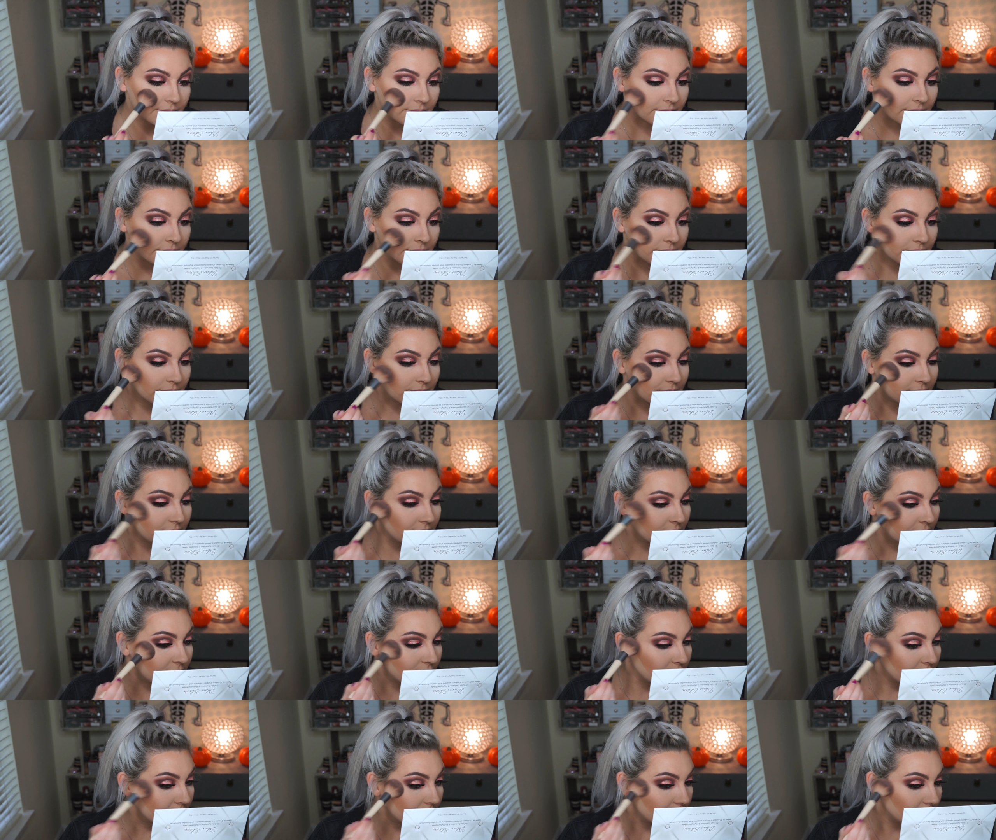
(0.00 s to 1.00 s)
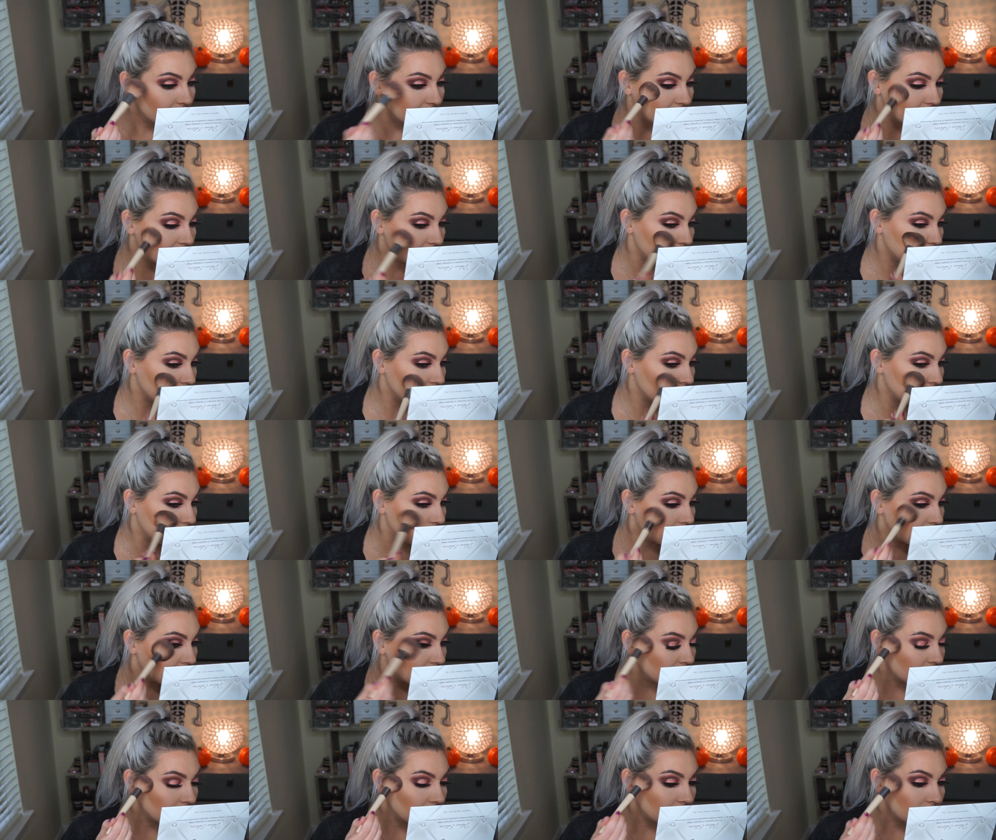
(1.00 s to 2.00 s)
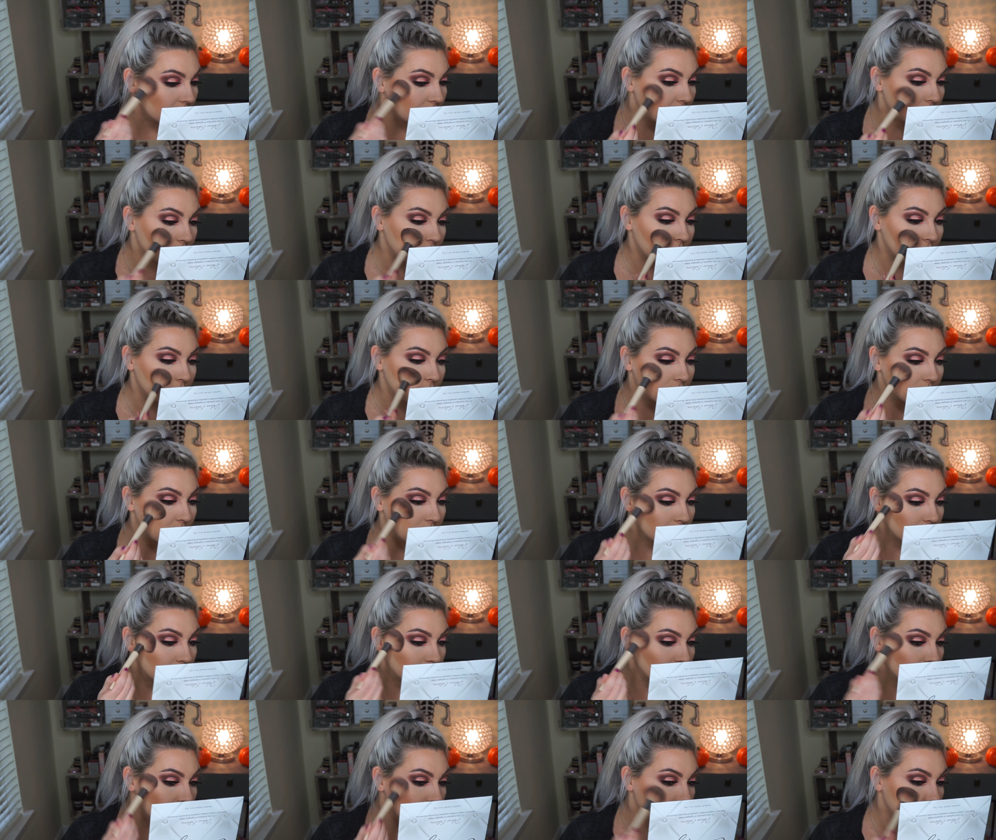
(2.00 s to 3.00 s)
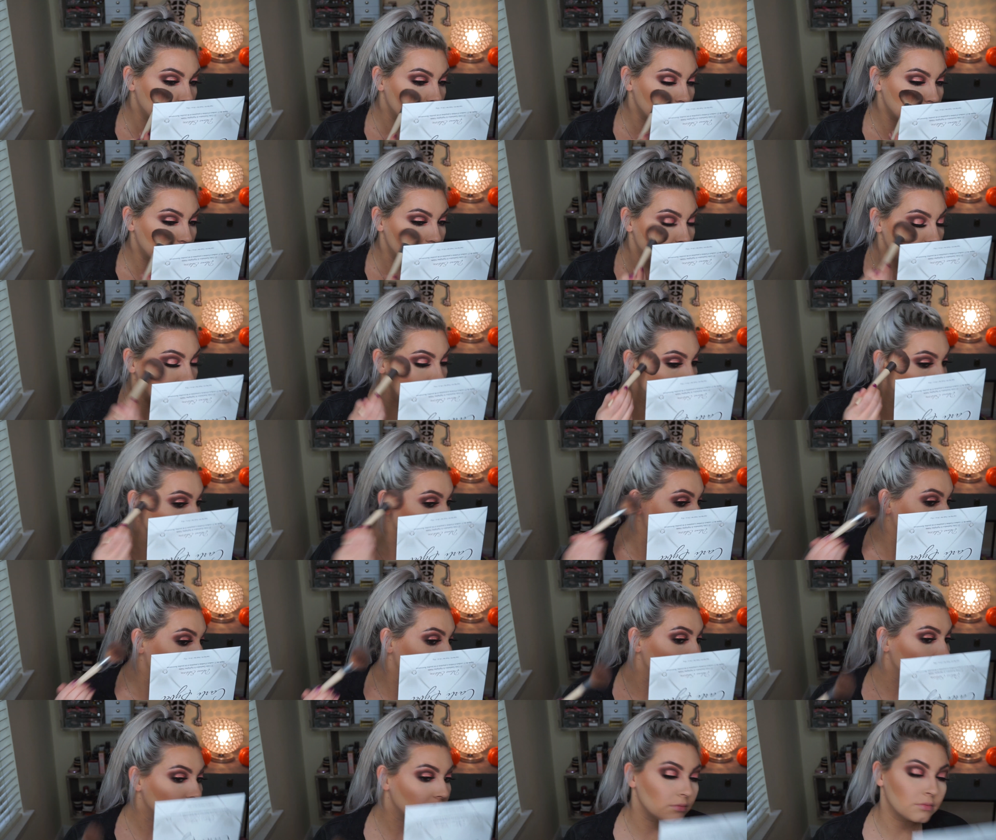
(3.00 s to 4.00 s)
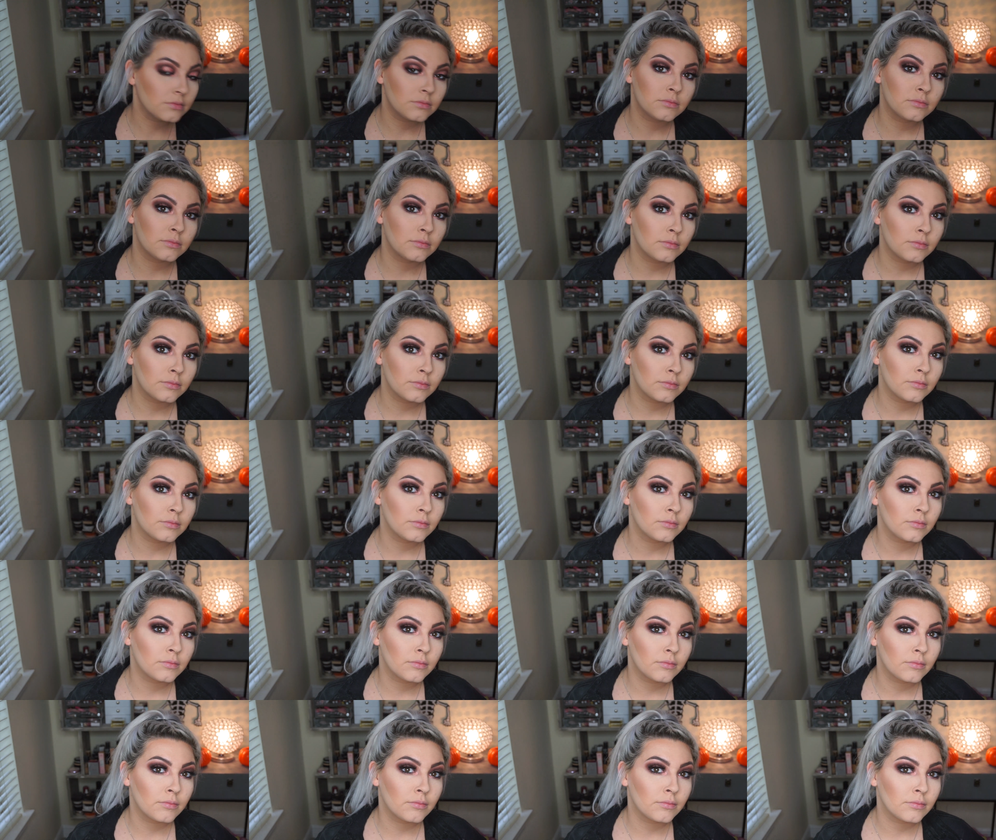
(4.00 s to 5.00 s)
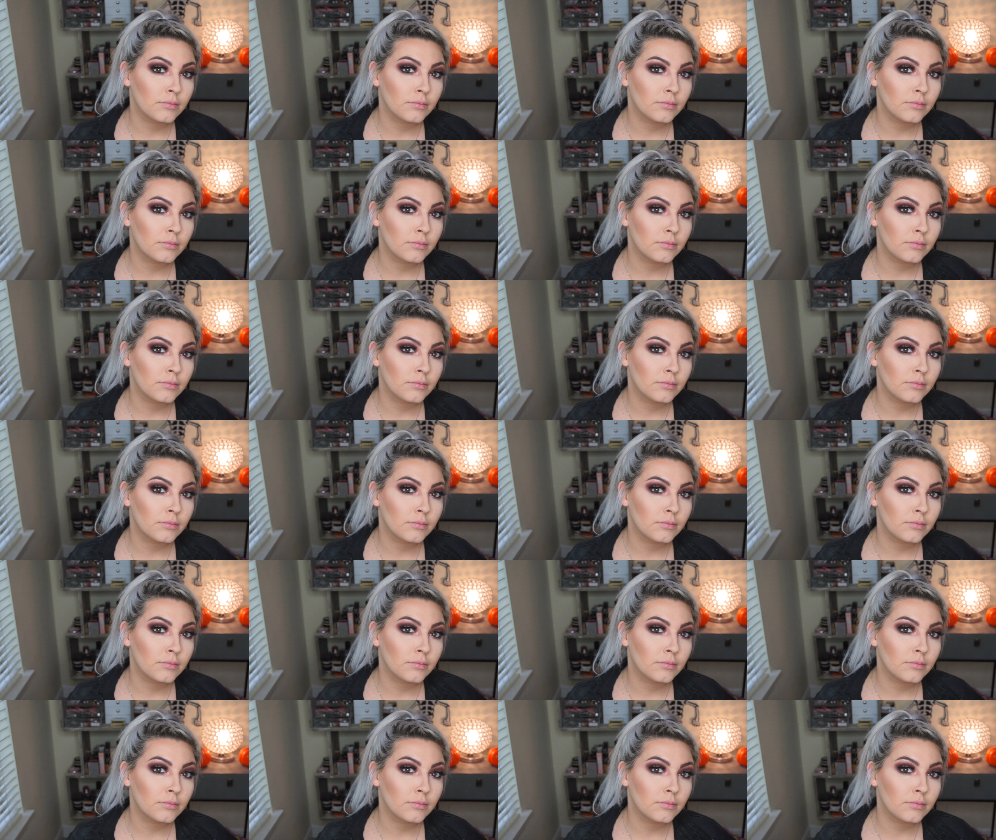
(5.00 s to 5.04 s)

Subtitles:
Nobody speaks.